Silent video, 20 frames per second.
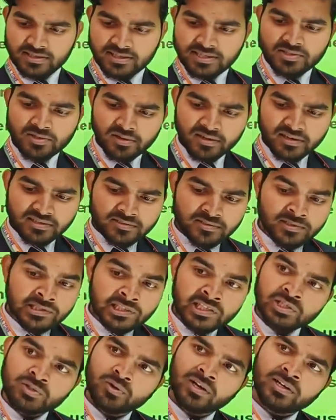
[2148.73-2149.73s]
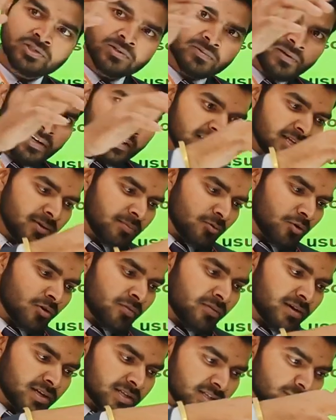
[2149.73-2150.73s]
This organism is going to live
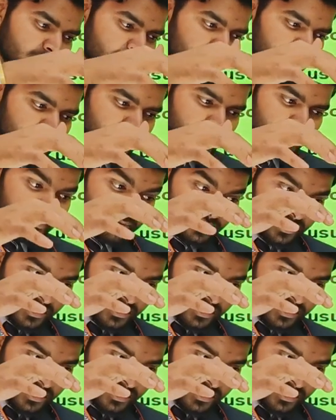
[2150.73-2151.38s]
over the body of